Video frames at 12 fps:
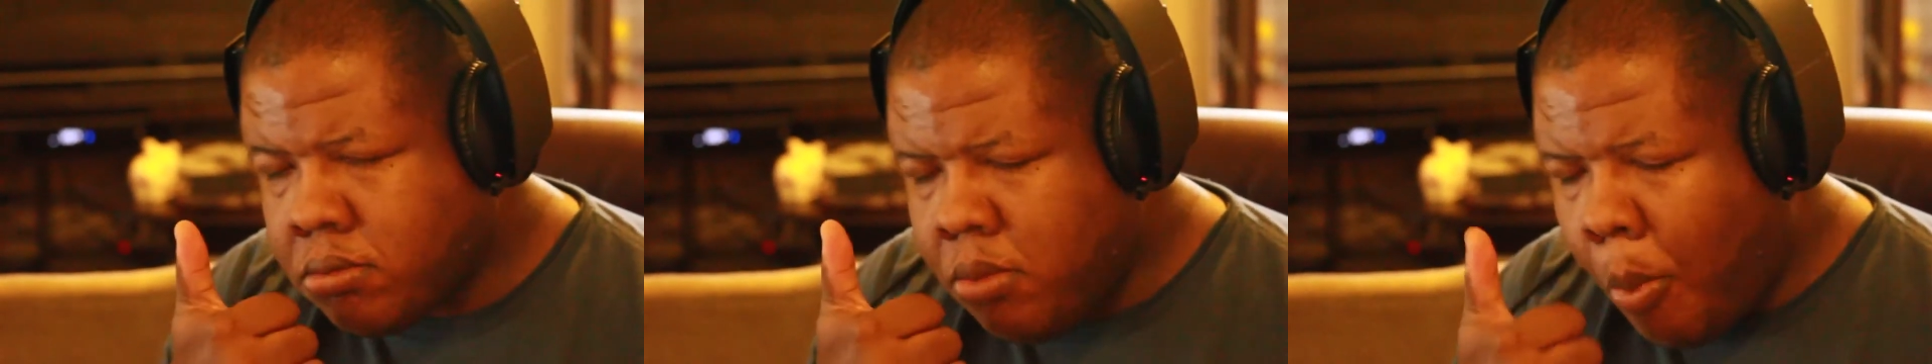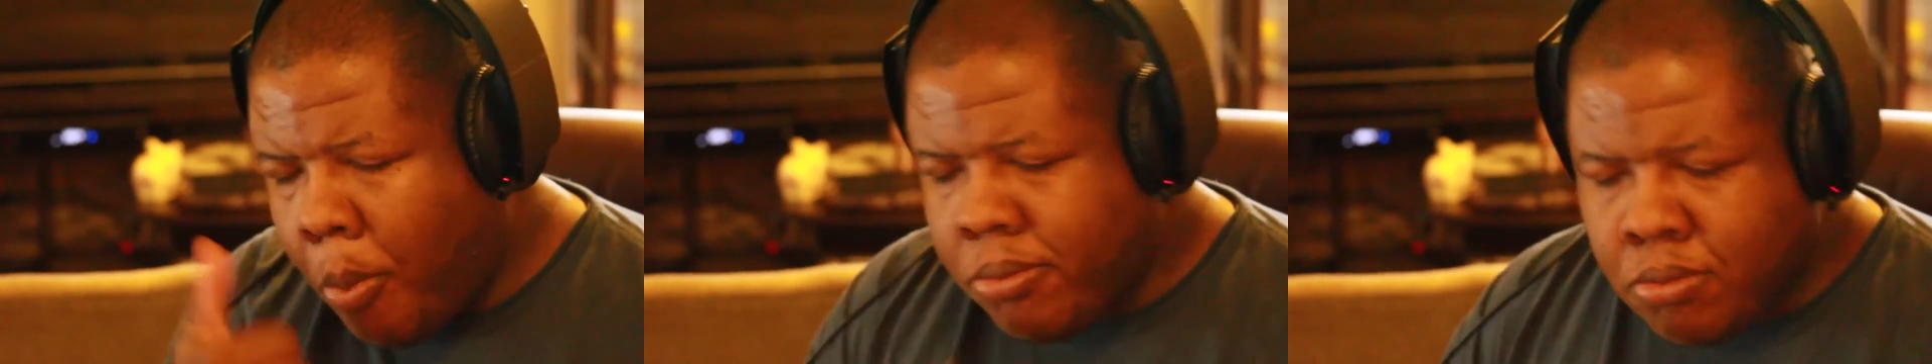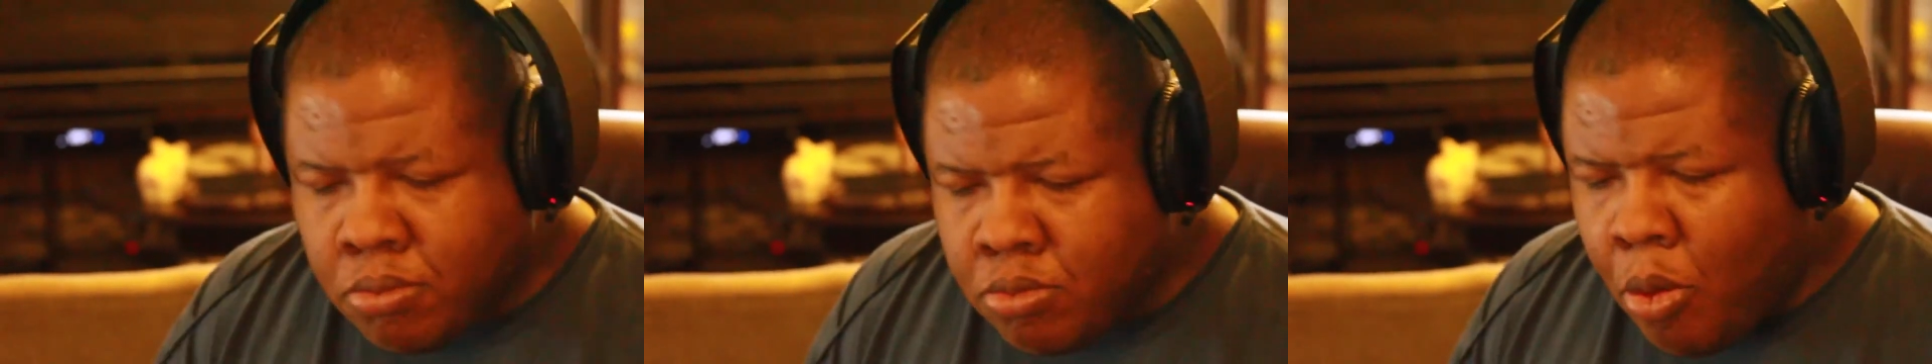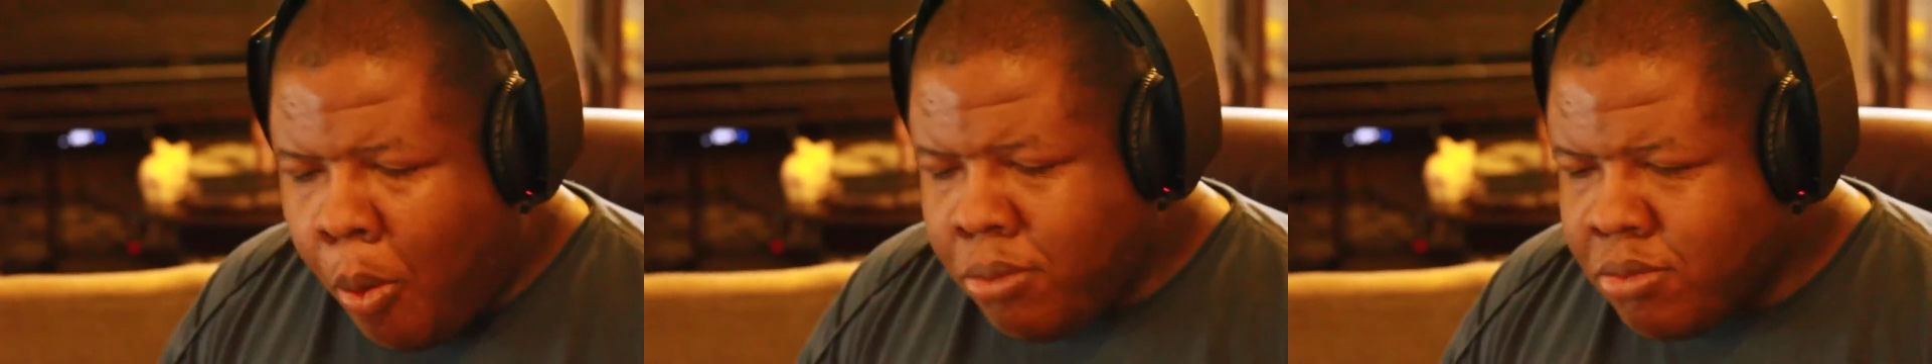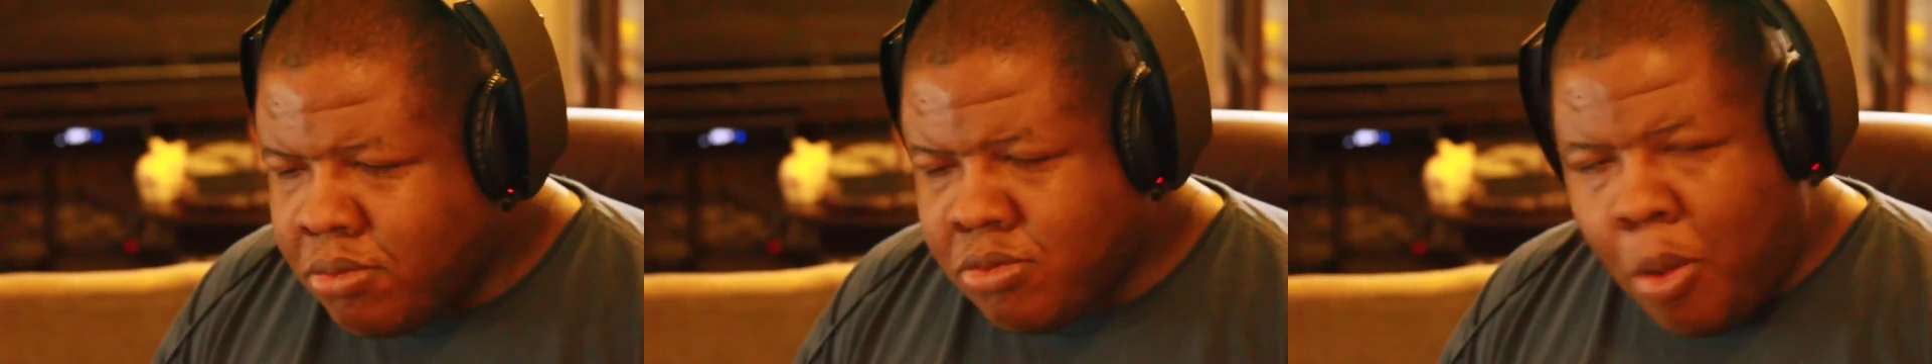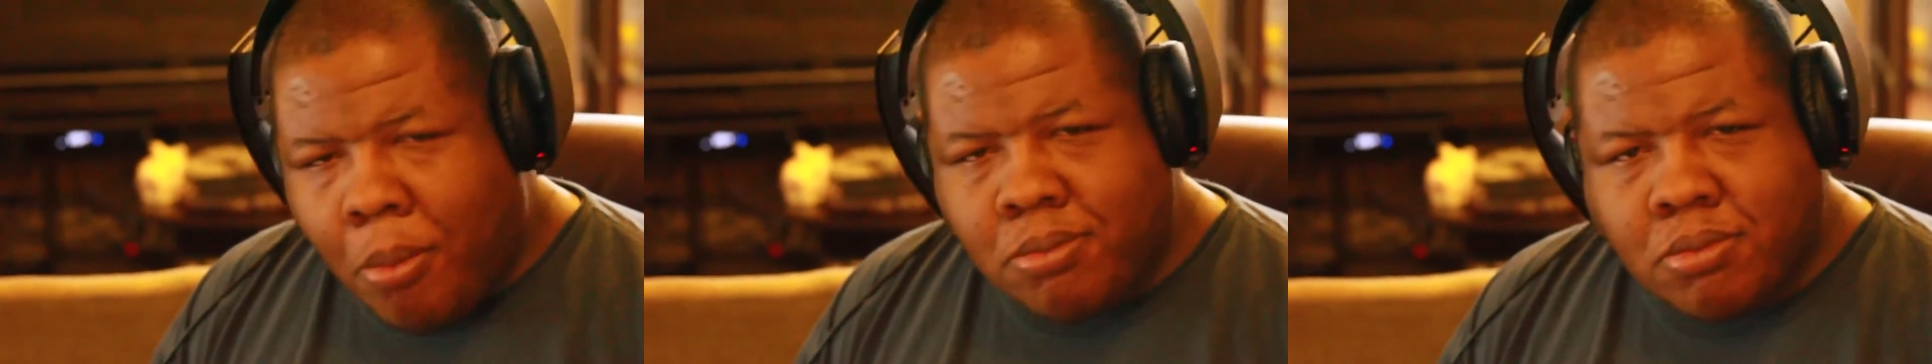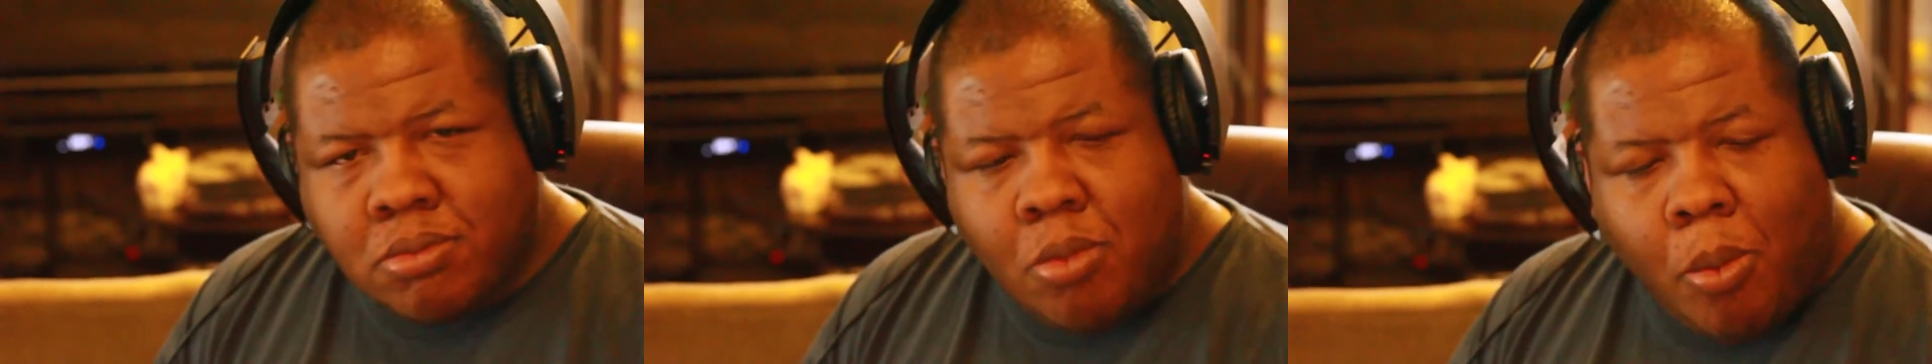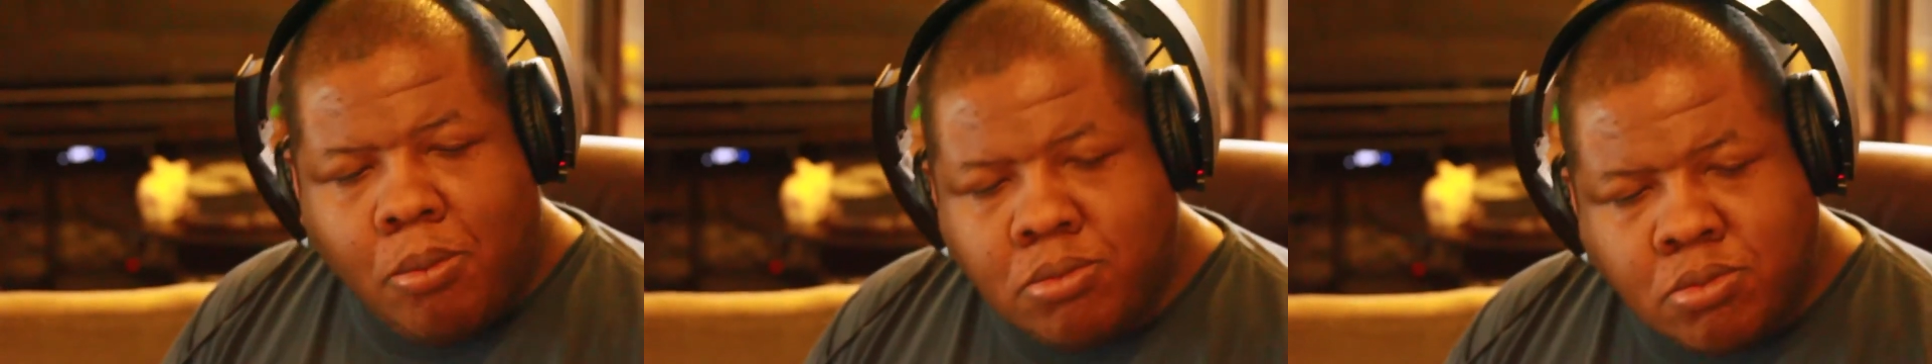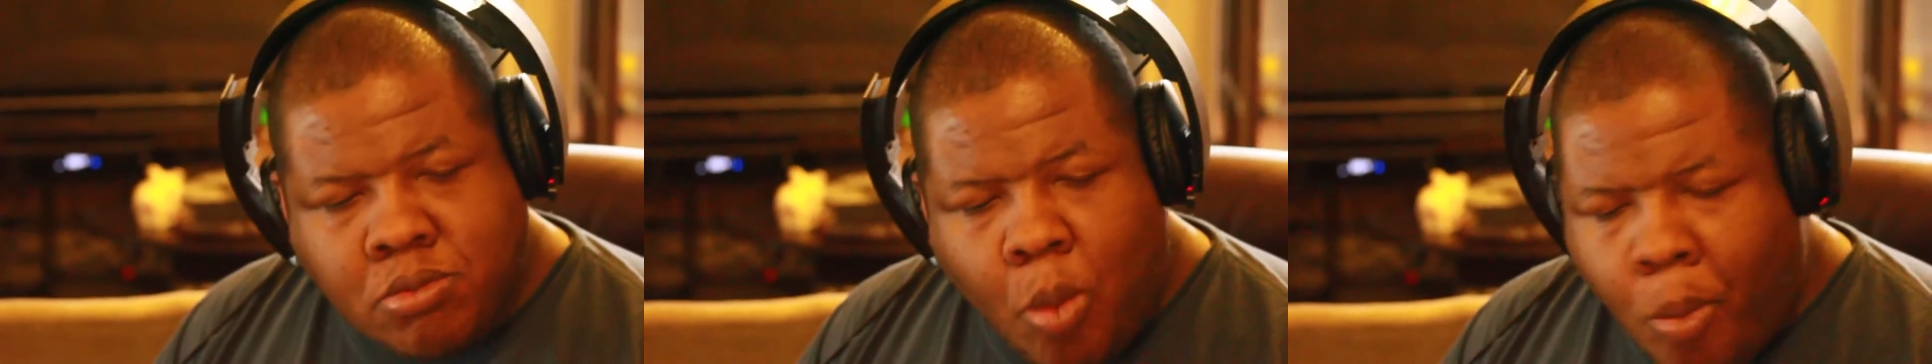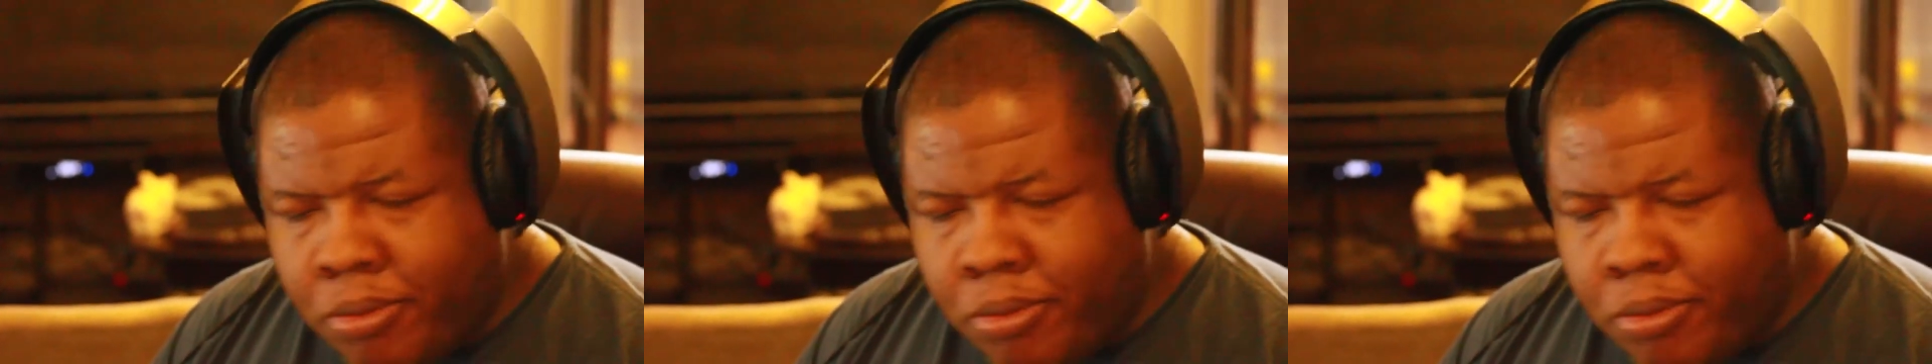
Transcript: He finished it, unlike the